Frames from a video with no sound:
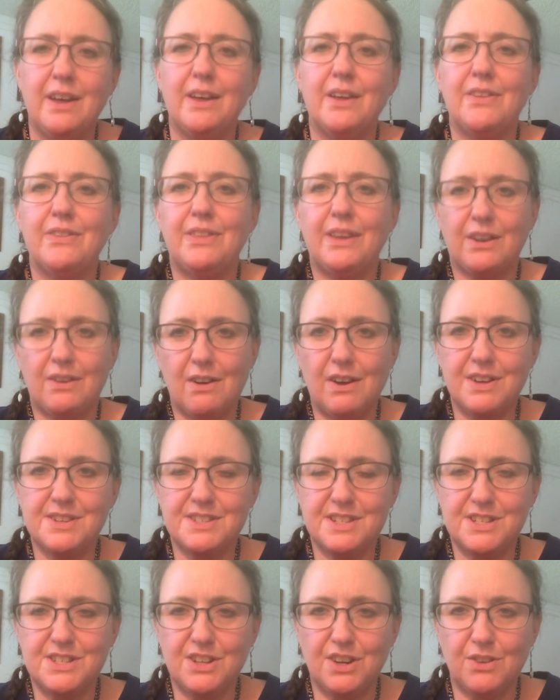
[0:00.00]
that caused
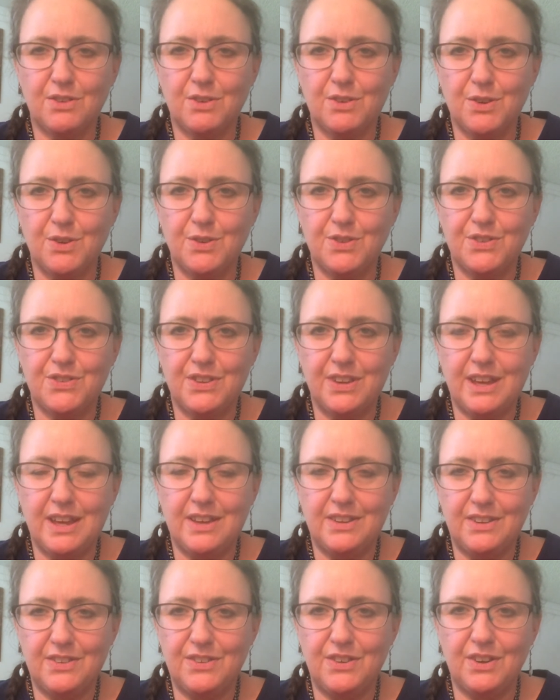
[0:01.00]
these young recruits to
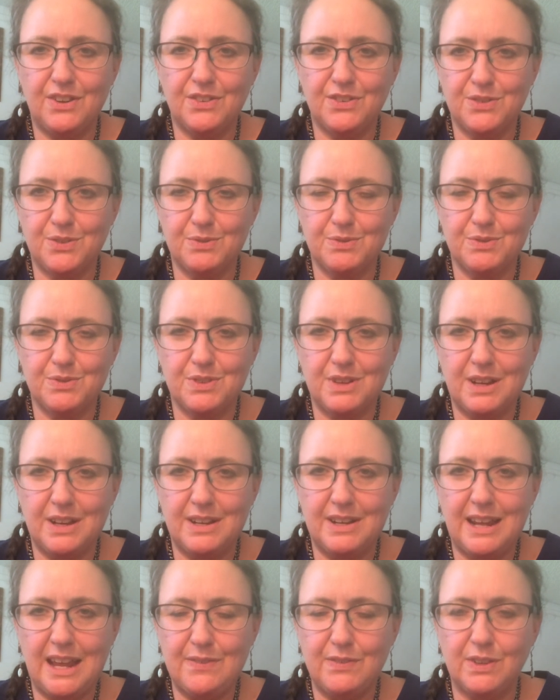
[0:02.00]
get, these young
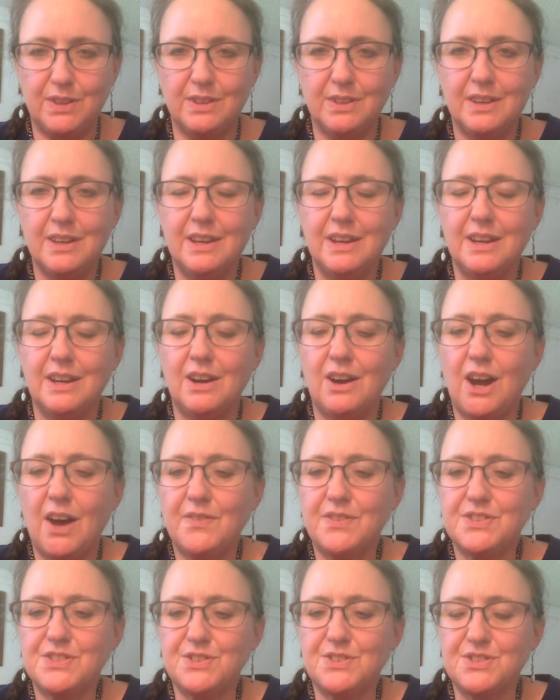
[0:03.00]
naval
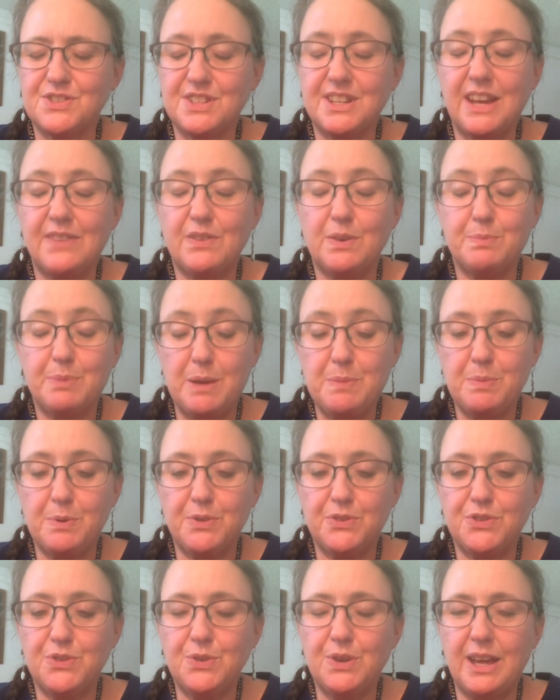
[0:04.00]
officers and naval people
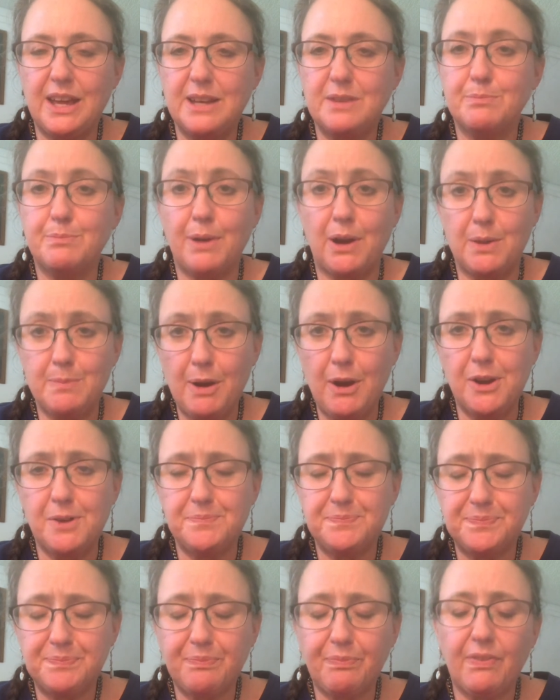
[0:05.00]
to get beriberi.
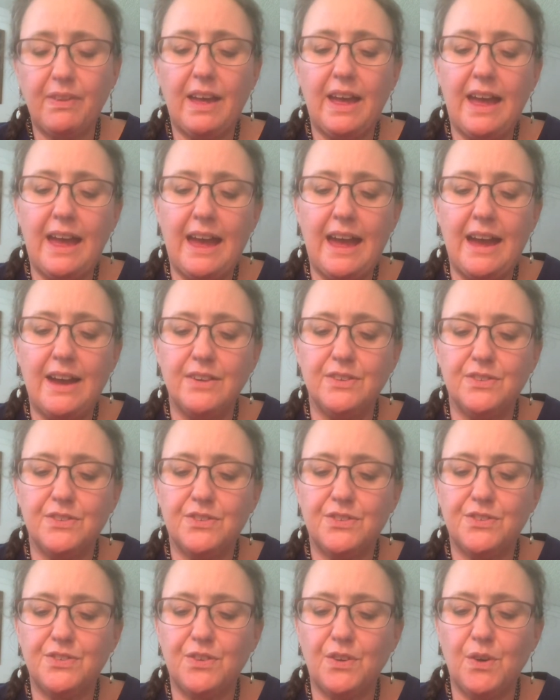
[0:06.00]
And
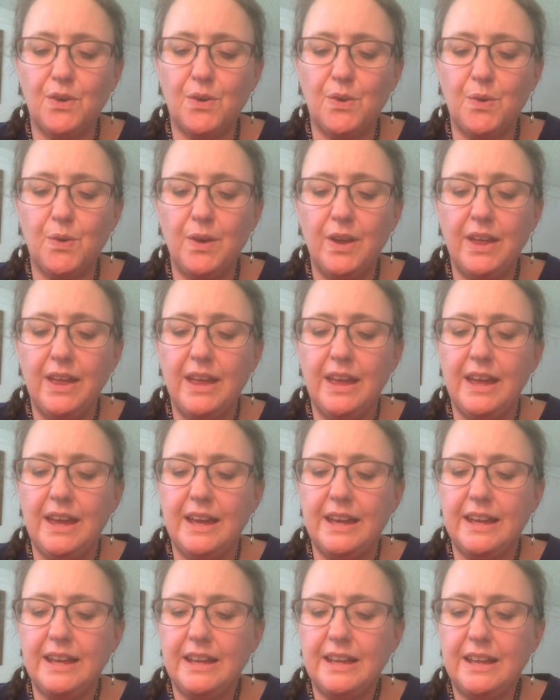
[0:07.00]
so
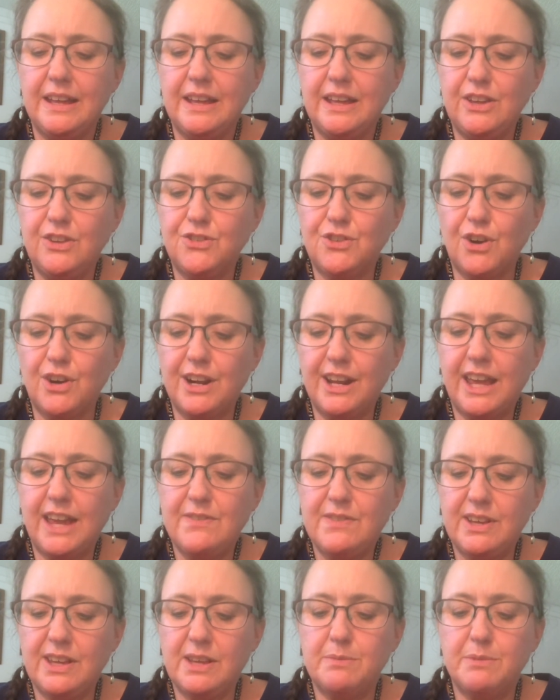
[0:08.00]
he started
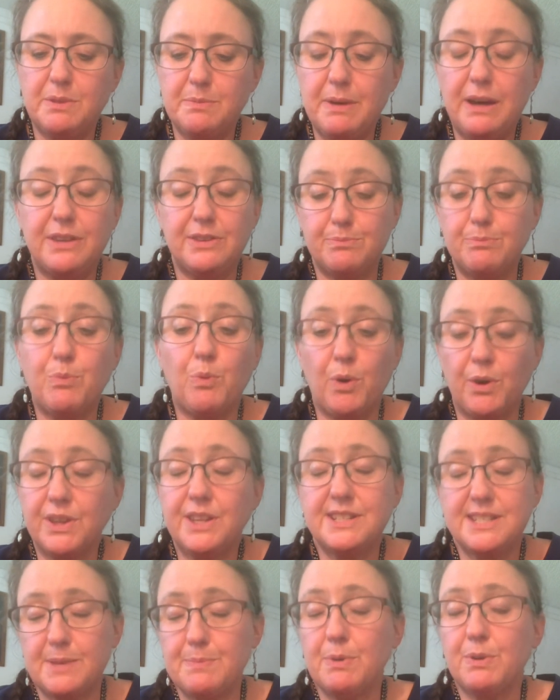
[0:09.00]
giving them more the
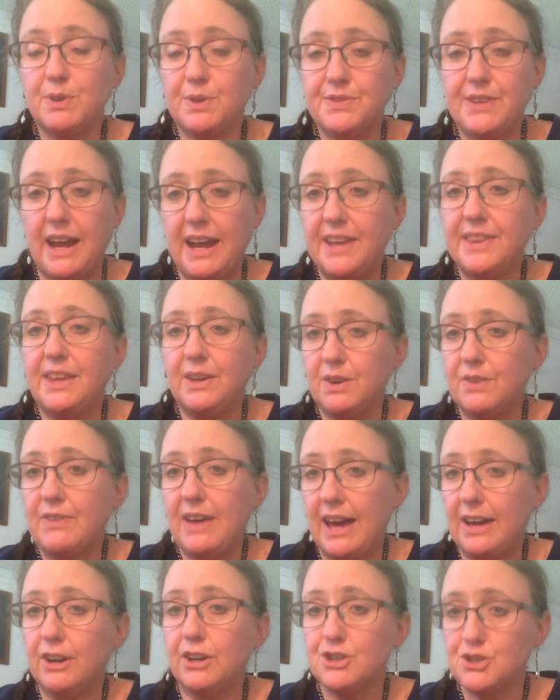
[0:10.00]
typical diet they'd have
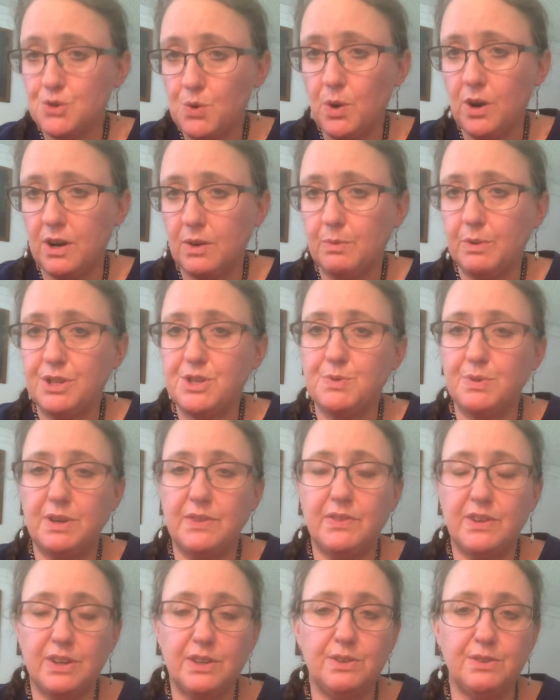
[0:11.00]
had on shore, which would have
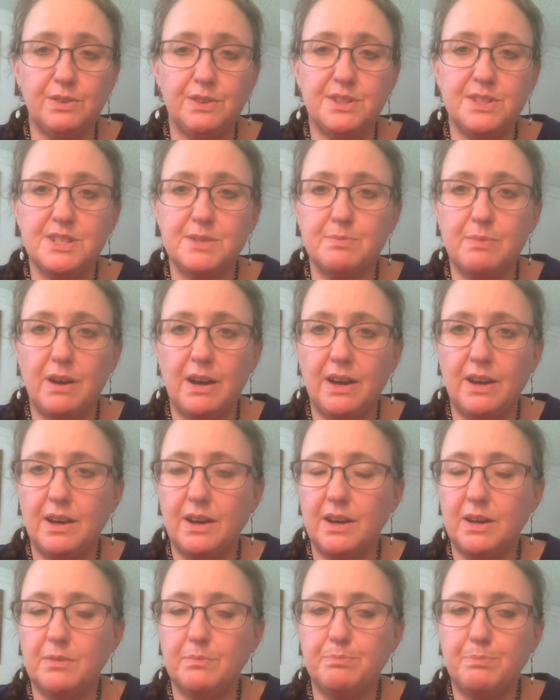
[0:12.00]
included
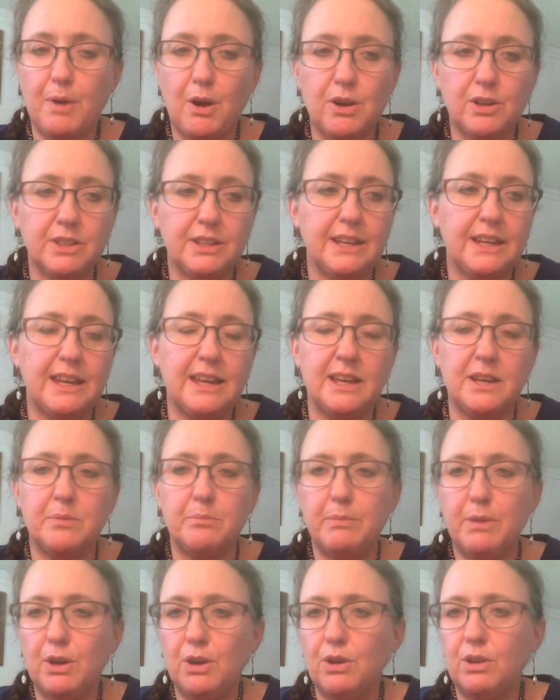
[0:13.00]
barley and
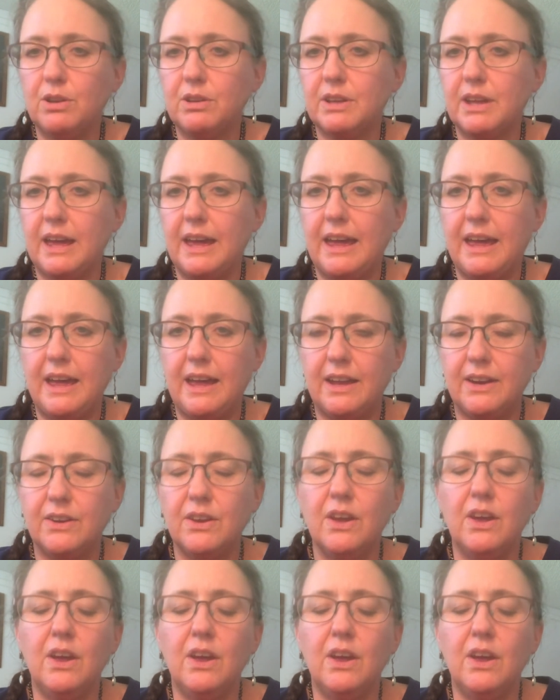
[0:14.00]
milk and